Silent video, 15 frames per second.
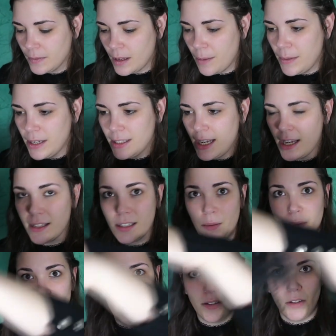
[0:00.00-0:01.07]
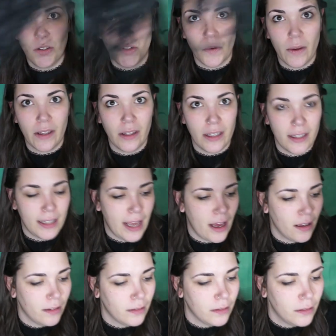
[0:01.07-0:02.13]
I'm gonna take some of these little squigglies
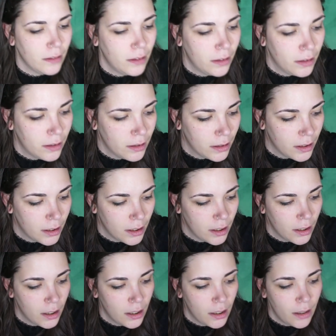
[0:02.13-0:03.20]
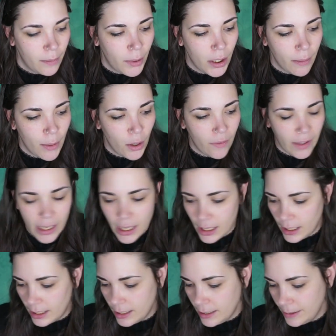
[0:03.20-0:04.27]
out and put them over
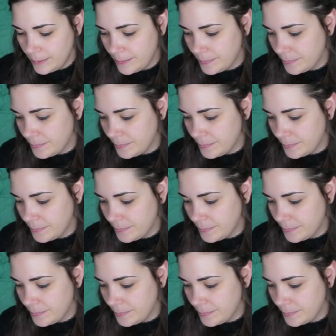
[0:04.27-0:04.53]
here